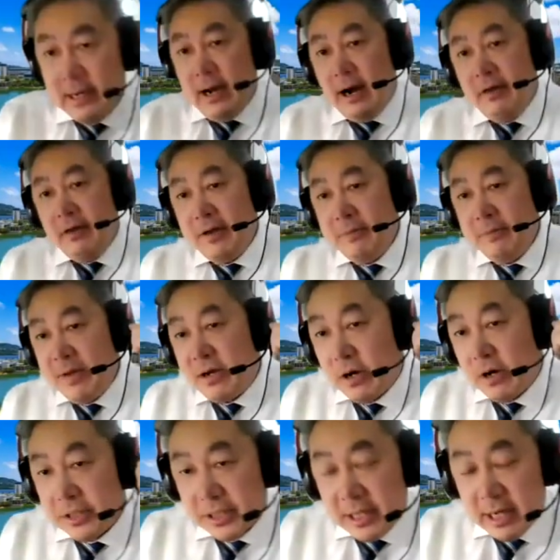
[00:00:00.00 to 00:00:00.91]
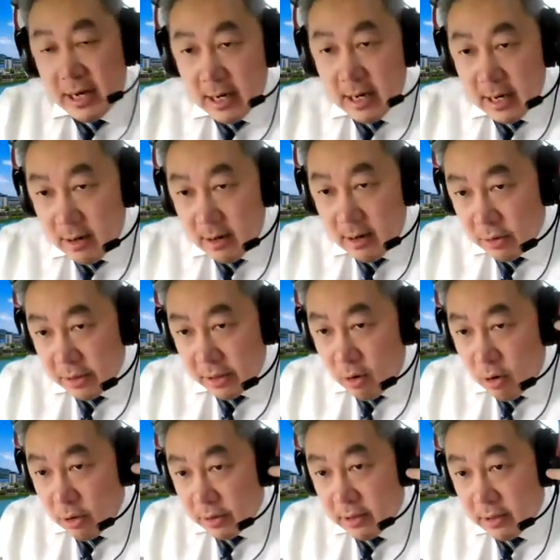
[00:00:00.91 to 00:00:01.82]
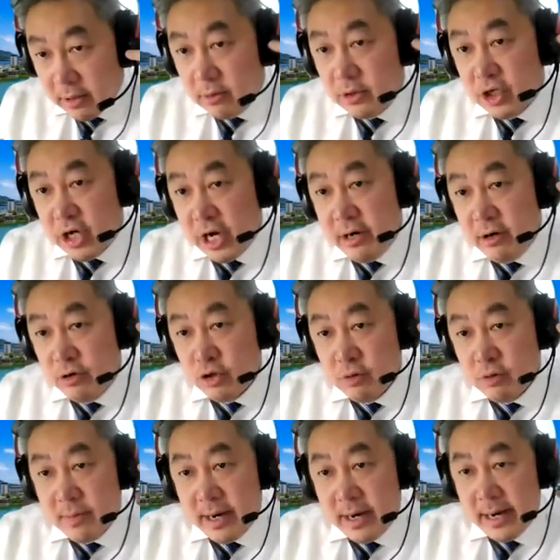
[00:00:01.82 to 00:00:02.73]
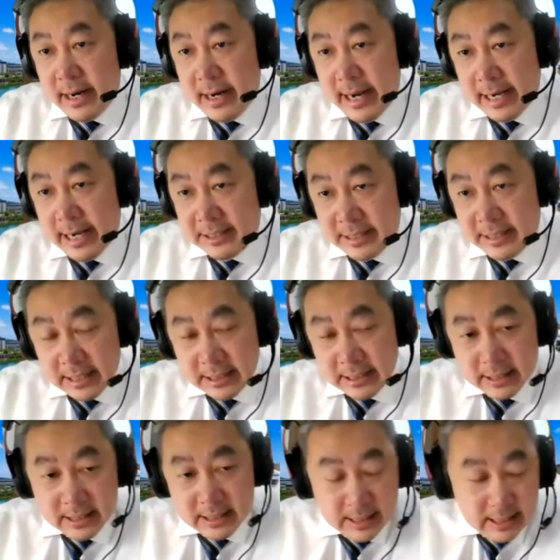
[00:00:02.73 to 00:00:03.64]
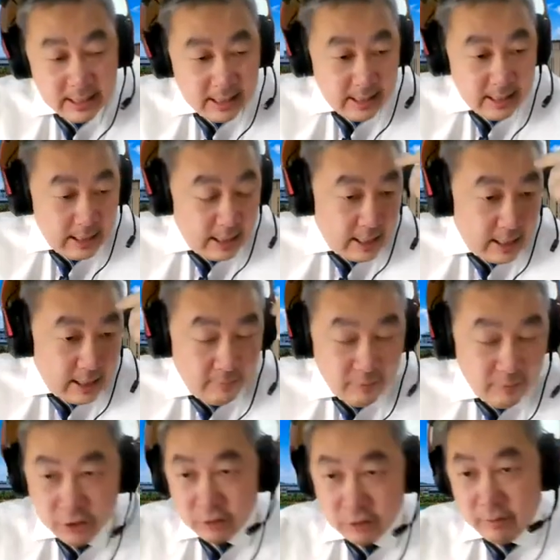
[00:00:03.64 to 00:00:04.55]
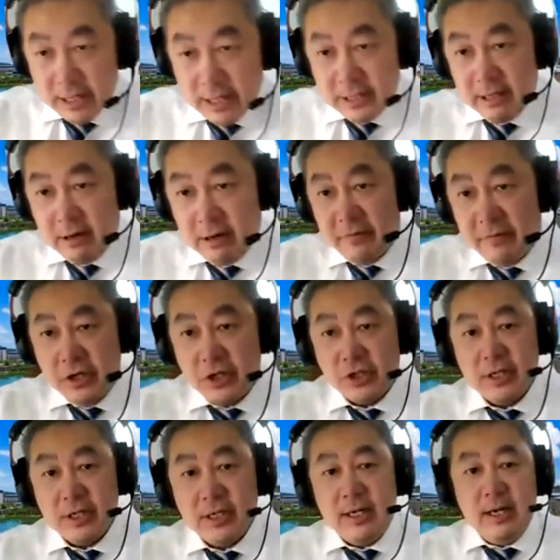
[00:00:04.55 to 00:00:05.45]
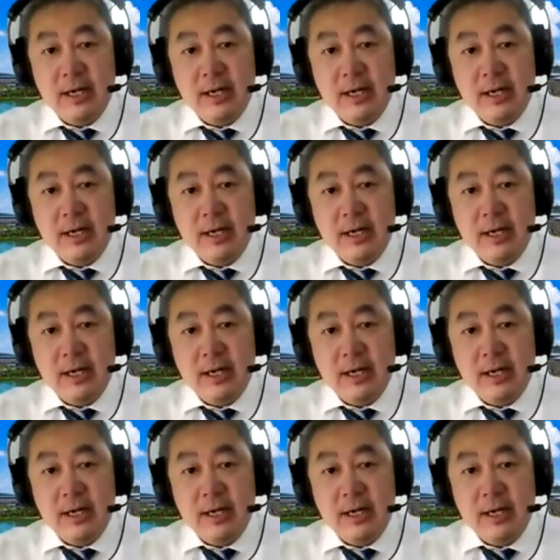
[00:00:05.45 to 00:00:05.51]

I think because all the audio channel to my headset, which is quite selfish.